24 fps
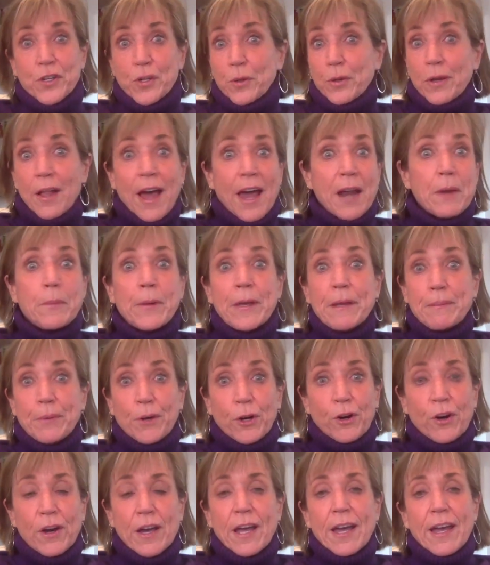And a lot of
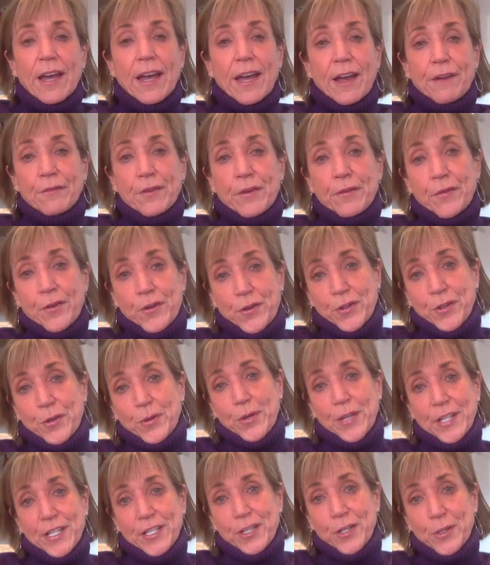people have referred to
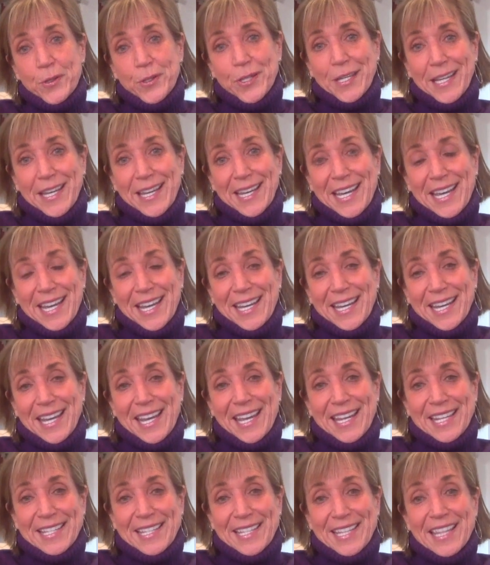it and used it and
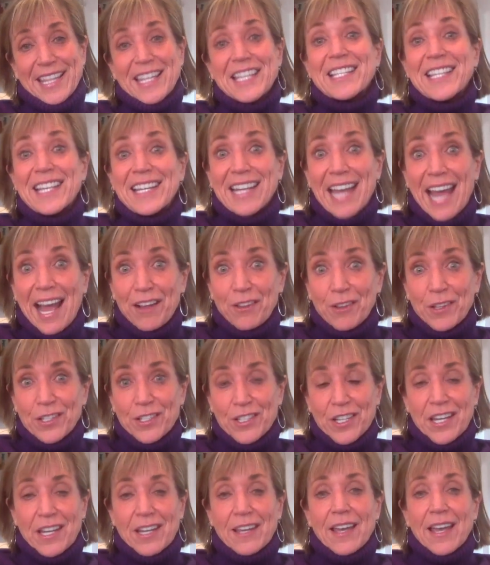as this
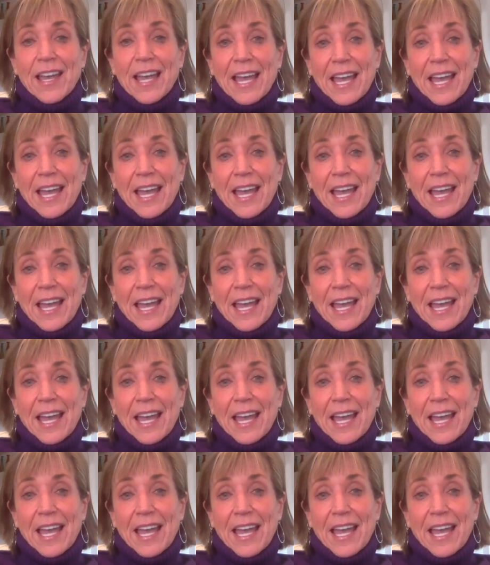analogy.